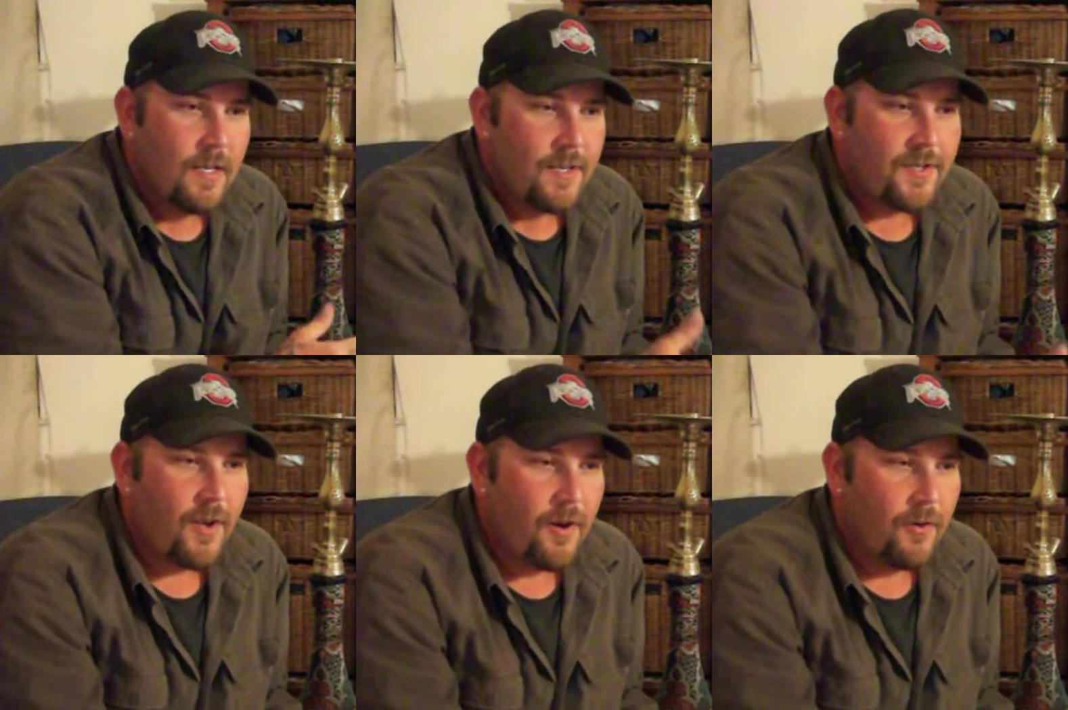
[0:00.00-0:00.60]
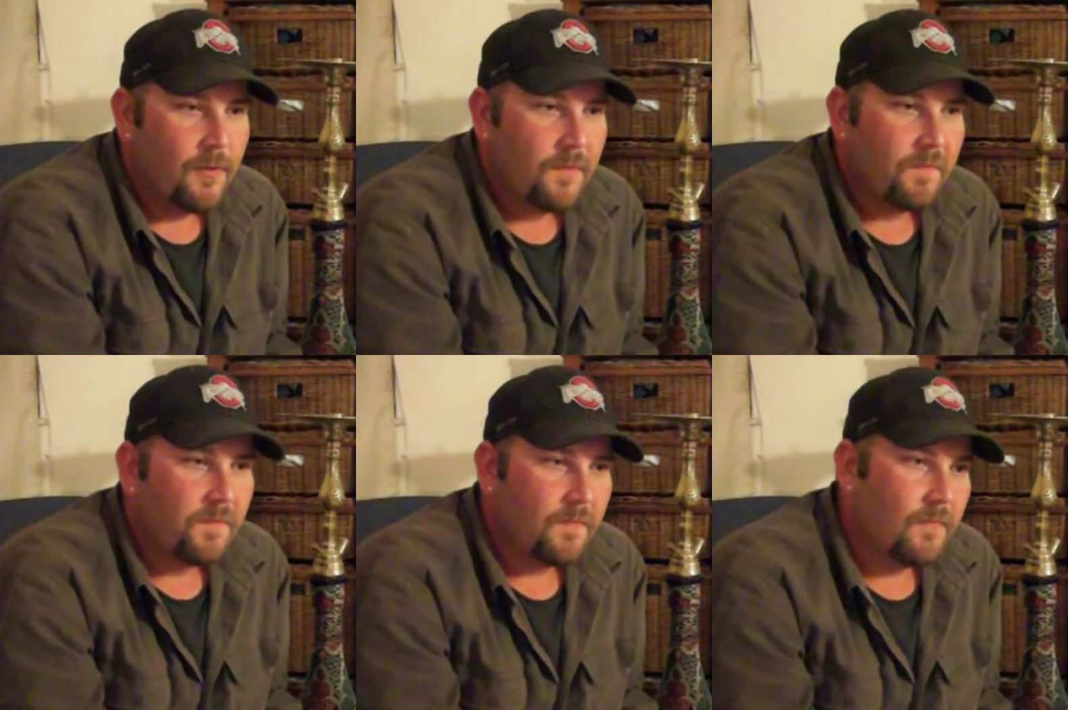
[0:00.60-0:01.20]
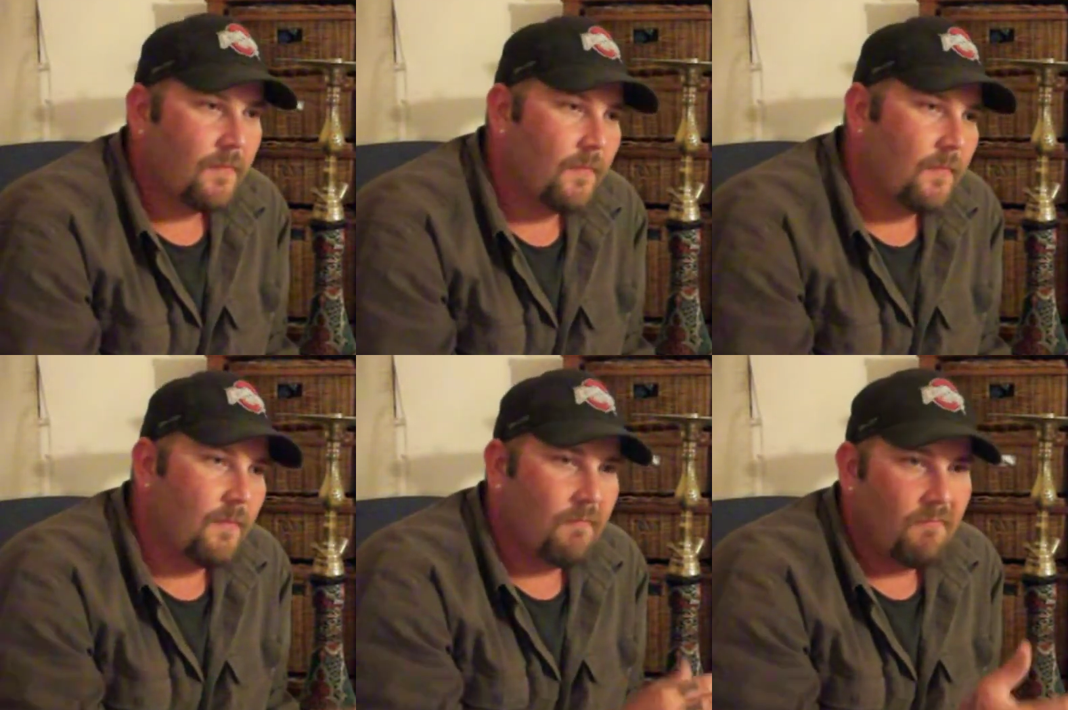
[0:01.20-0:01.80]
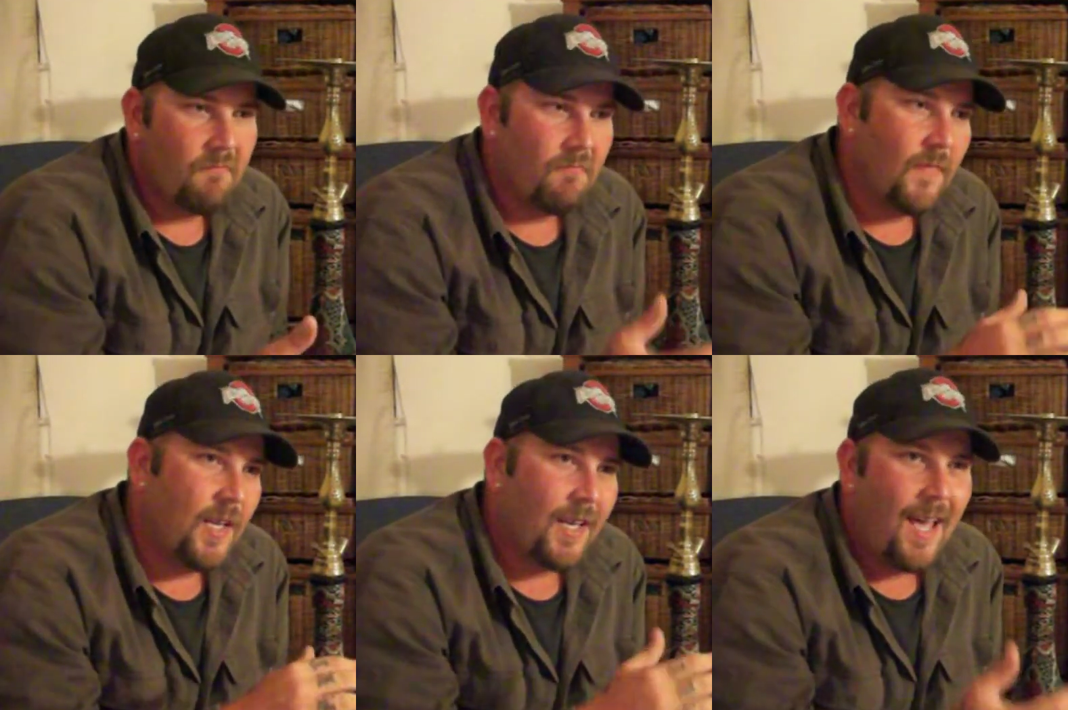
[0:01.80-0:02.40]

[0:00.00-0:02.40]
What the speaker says: So it